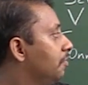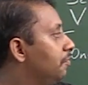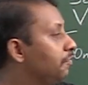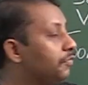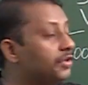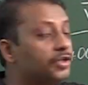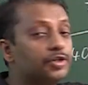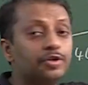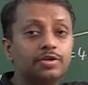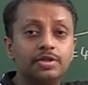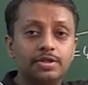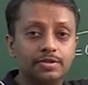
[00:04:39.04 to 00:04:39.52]

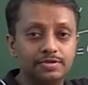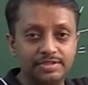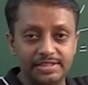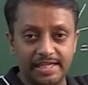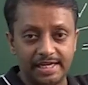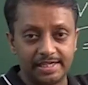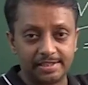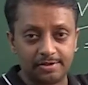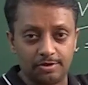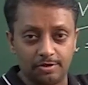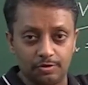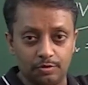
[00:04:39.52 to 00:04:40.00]
we don't use
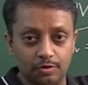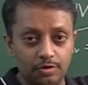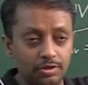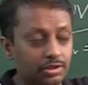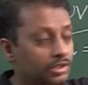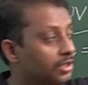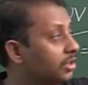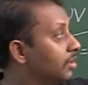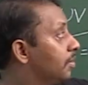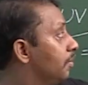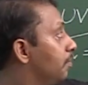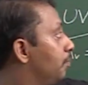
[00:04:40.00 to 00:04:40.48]
electron
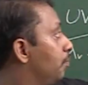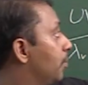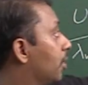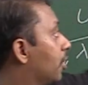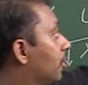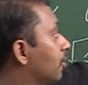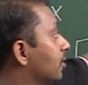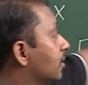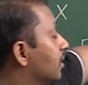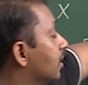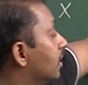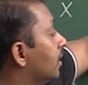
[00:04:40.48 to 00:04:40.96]
volt
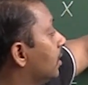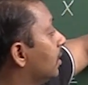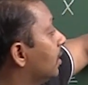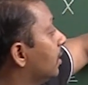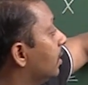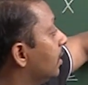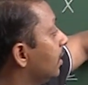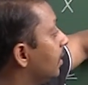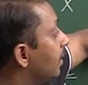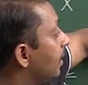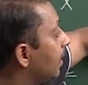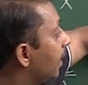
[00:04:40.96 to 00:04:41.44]
because
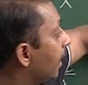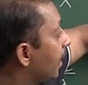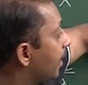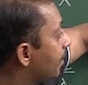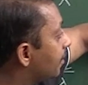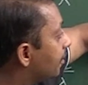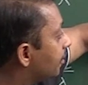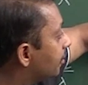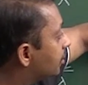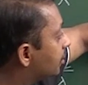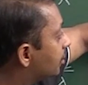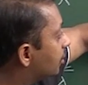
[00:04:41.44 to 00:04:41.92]

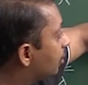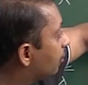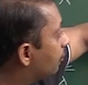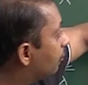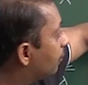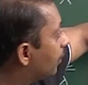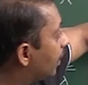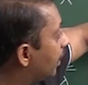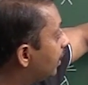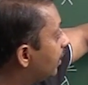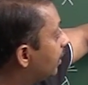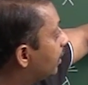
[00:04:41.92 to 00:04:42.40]
energy
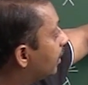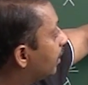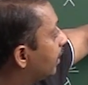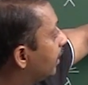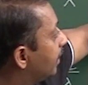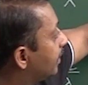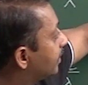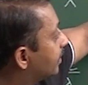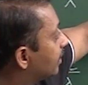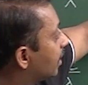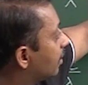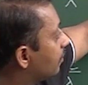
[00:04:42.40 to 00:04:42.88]
of red
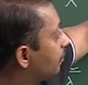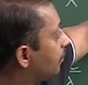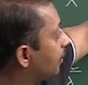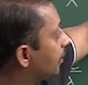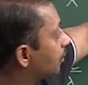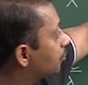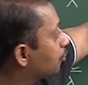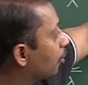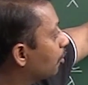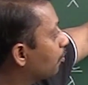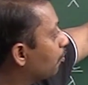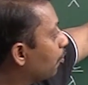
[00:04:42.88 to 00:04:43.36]
itself
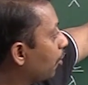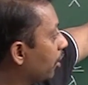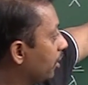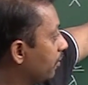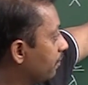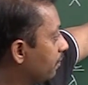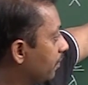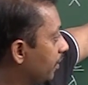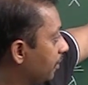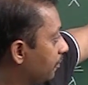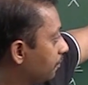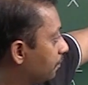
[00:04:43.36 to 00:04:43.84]
is
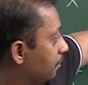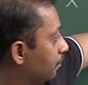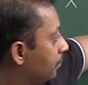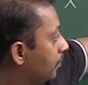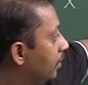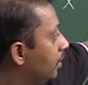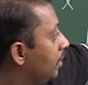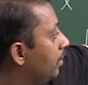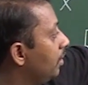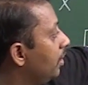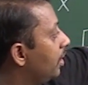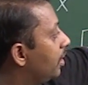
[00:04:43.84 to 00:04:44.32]
1.5.
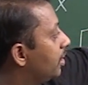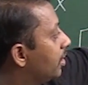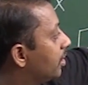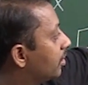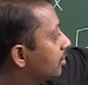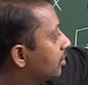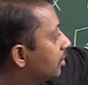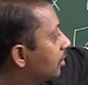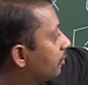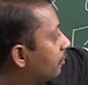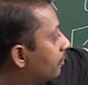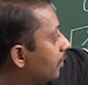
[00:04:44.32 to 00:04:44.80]

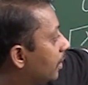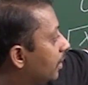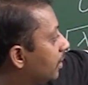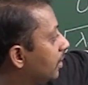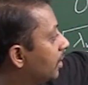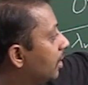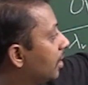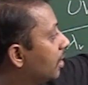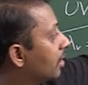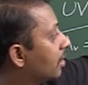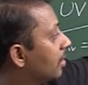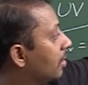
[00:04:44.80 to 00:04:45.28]
Energy of
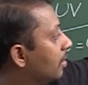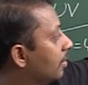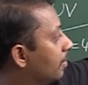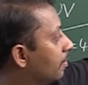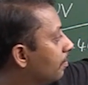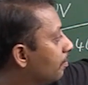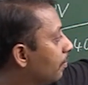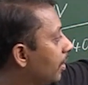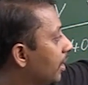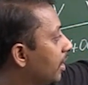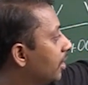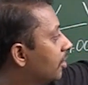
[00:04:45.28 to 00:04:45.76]
IR,
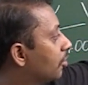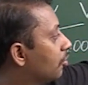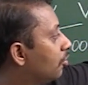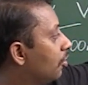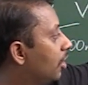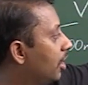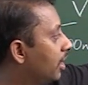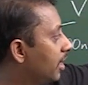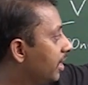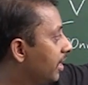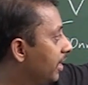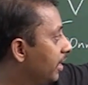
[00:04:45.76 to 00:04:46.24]

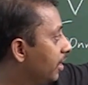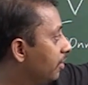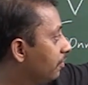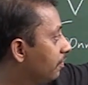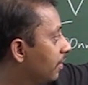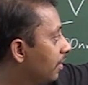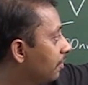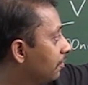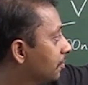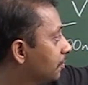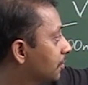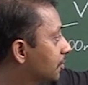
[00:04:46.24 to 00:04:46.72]
micro and radio
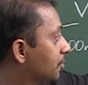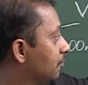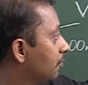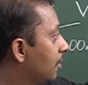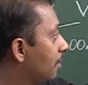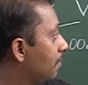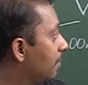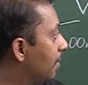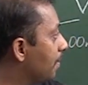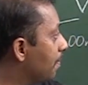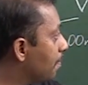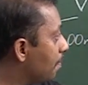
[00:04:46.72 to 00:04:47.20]
waves
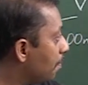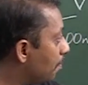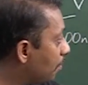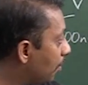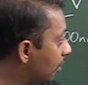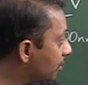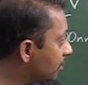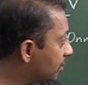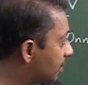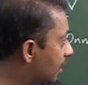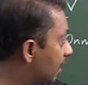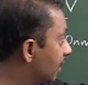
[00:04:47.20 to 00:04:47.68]
will be
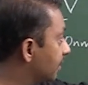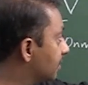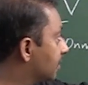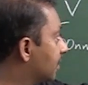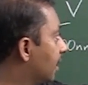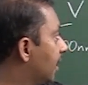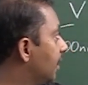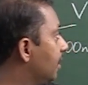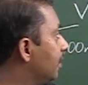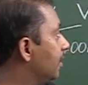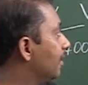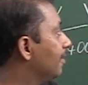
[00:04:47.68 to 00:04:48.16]
much less
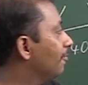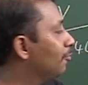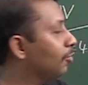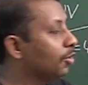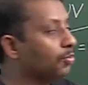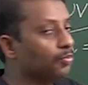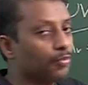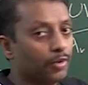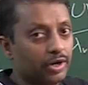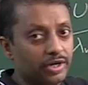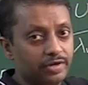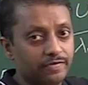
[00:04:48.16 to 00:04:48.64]
than
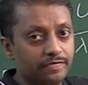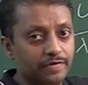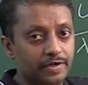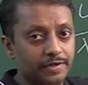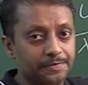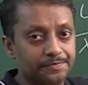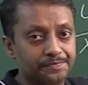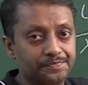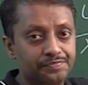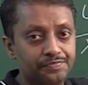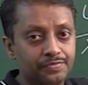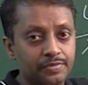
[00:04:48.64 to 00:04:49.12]

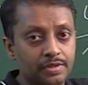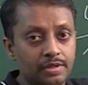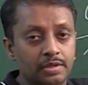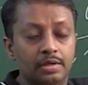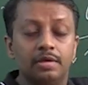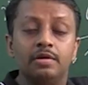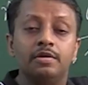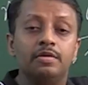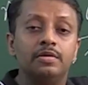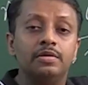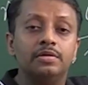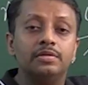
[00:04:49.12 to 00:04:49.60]
1.5.
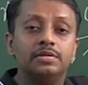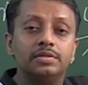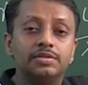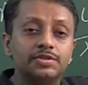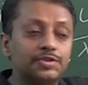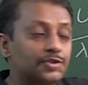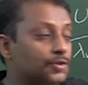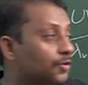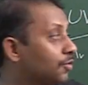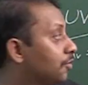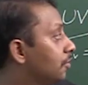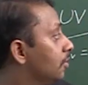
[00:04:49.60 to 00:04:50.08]

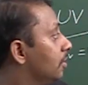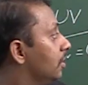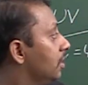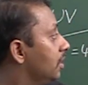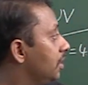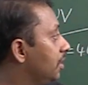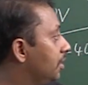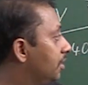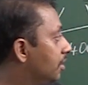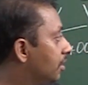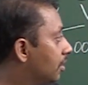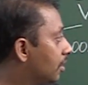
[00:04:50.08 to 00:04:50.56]
So
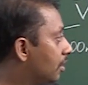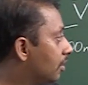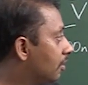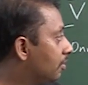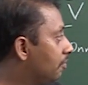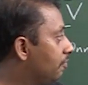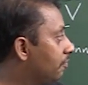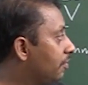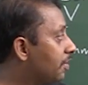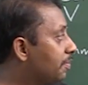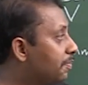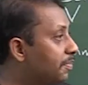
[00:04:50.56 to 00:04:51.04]
here
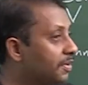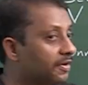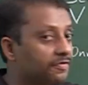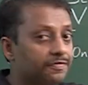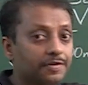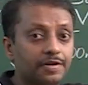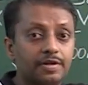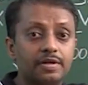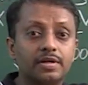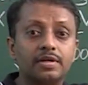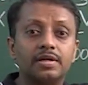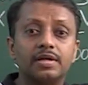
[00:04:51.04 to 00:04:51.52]
we
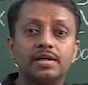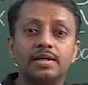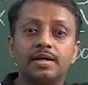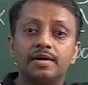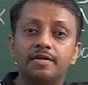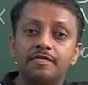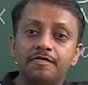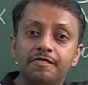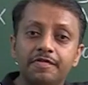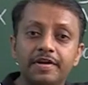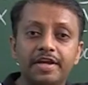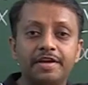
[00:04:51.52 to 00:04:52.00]
prefer
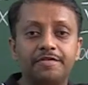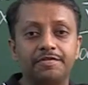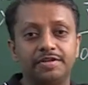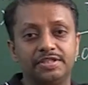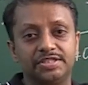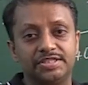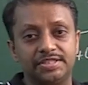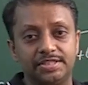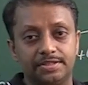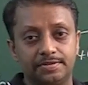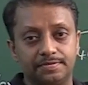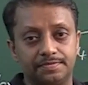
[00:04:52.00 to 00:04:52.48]

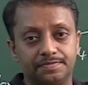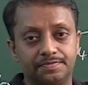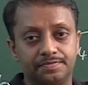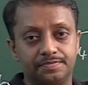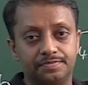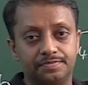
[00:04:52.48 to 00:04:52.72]
frequency.